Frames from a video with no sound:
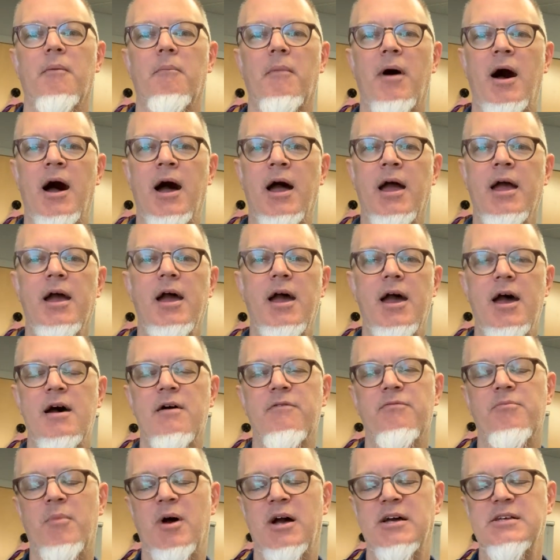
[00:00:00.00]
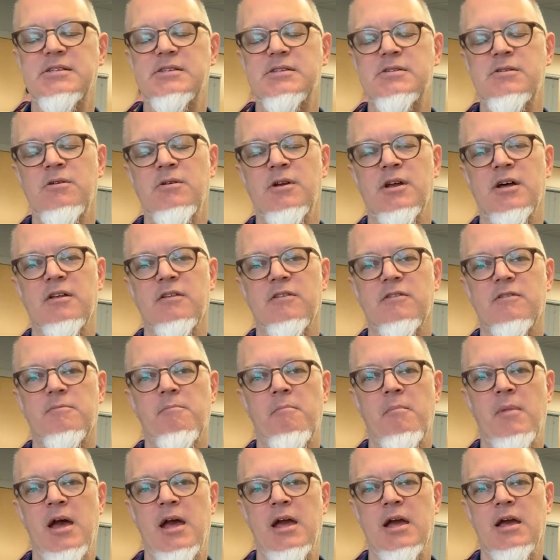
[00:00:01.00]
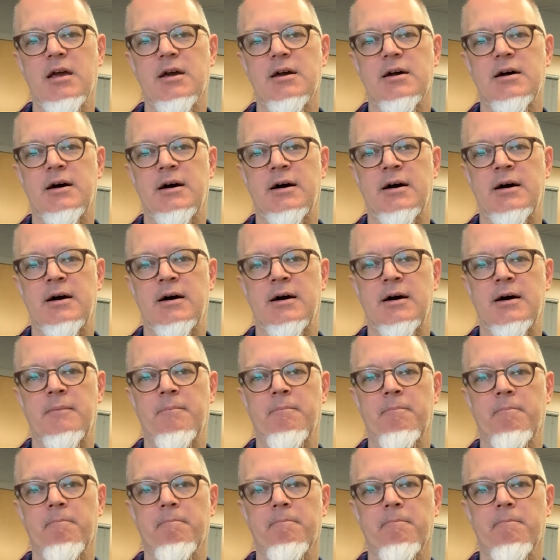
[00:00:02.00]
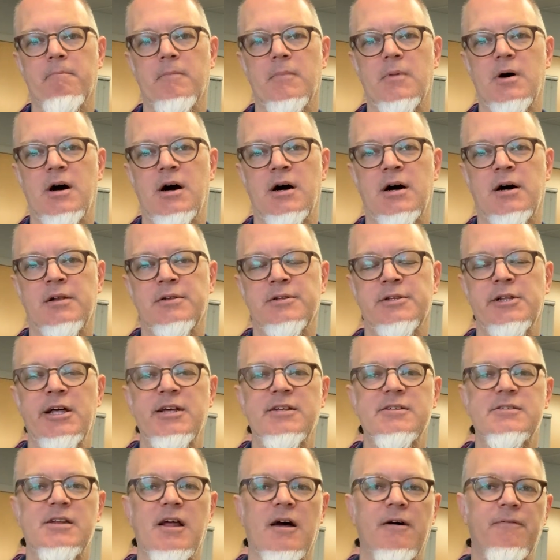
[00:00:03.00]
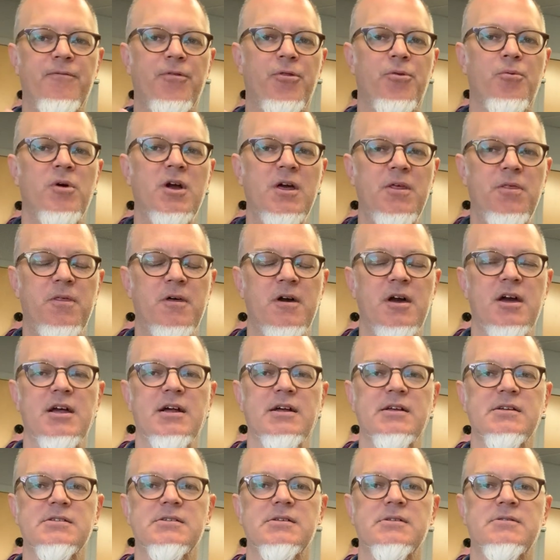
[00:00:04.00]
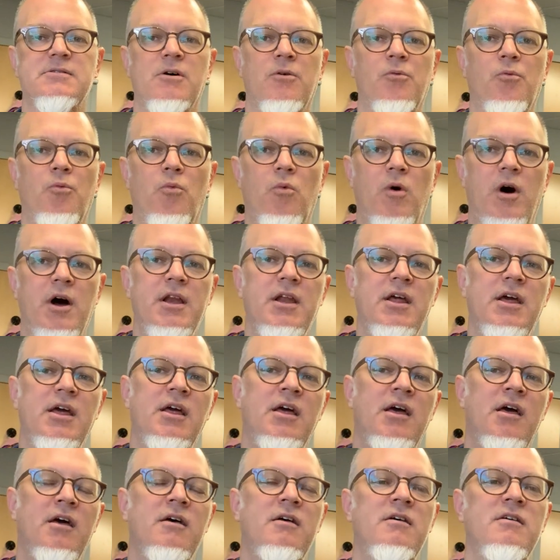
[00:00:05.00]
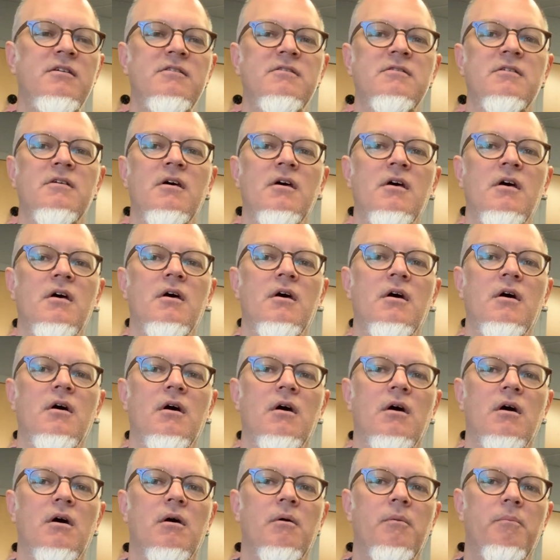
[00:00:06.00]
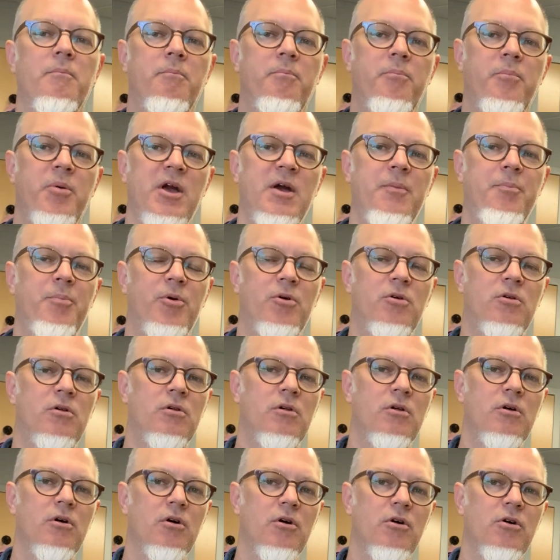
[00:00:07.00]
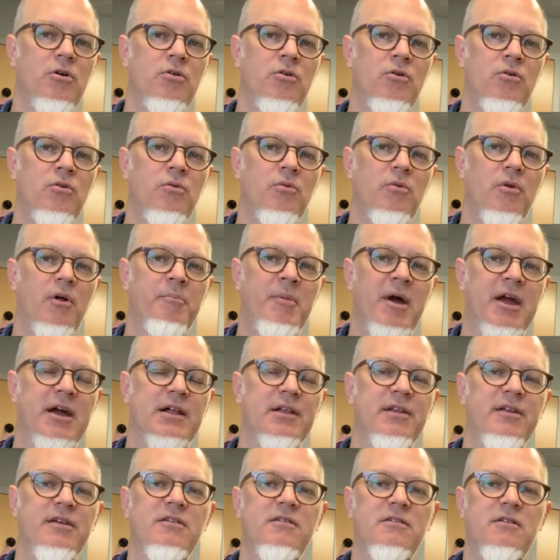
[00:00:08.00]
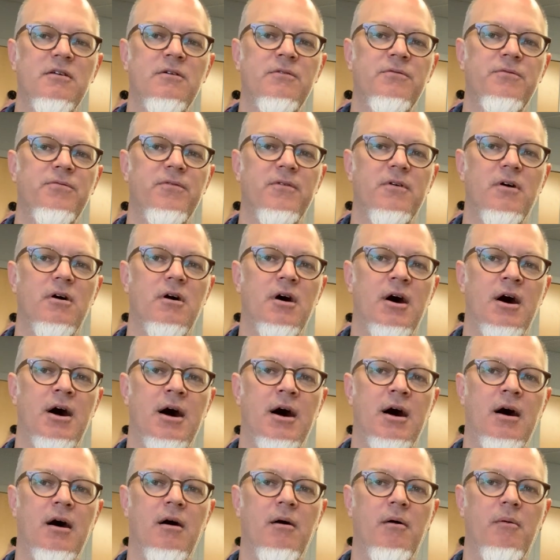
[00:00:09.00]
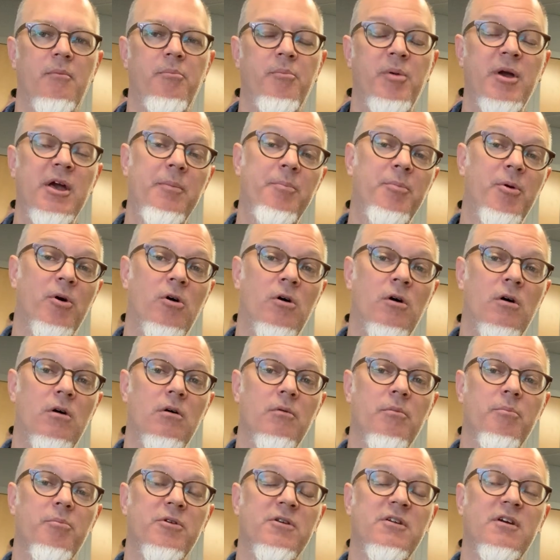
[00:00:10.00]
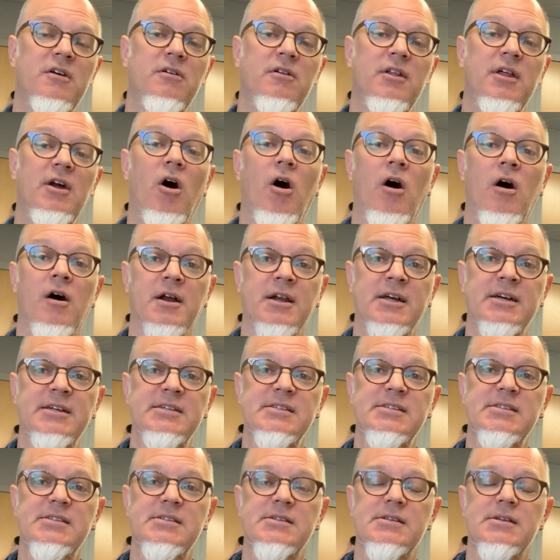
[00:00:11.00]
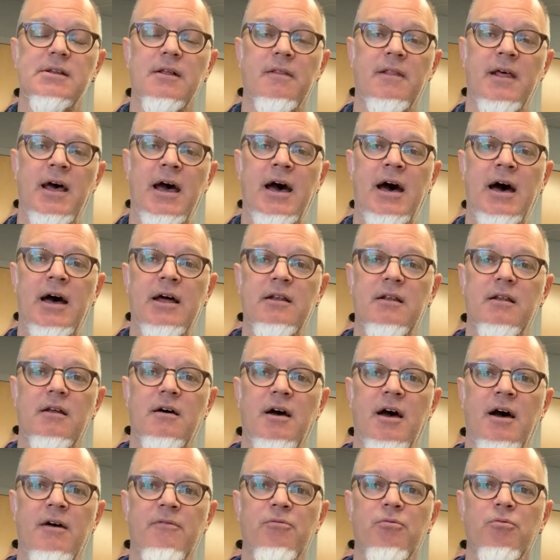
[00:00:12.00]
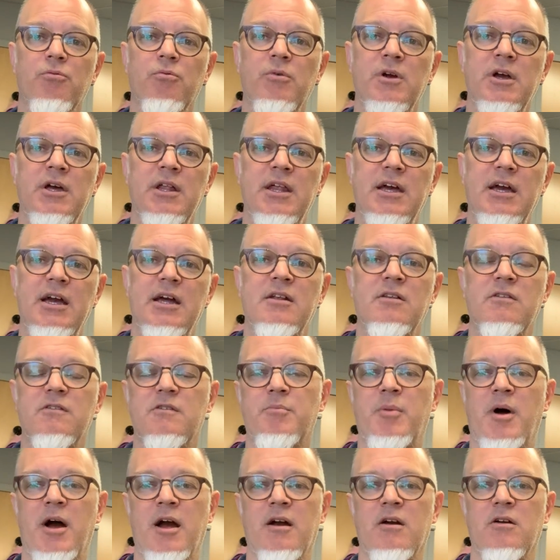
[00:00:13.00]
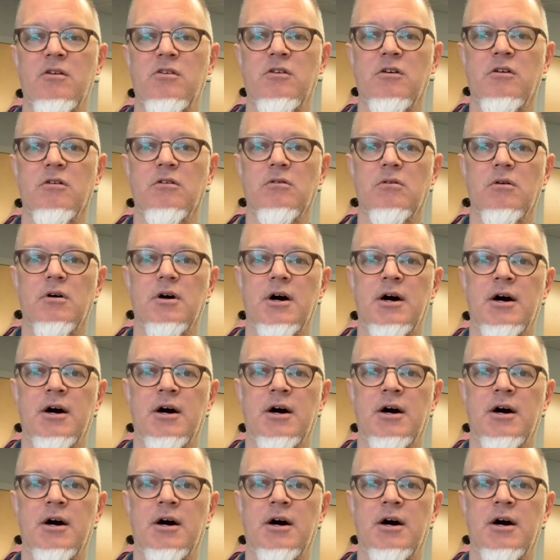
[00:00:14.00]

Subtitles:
I have my students make a list of 3 things. So one is people who make a list of people, particularly artists, that have really inspired you.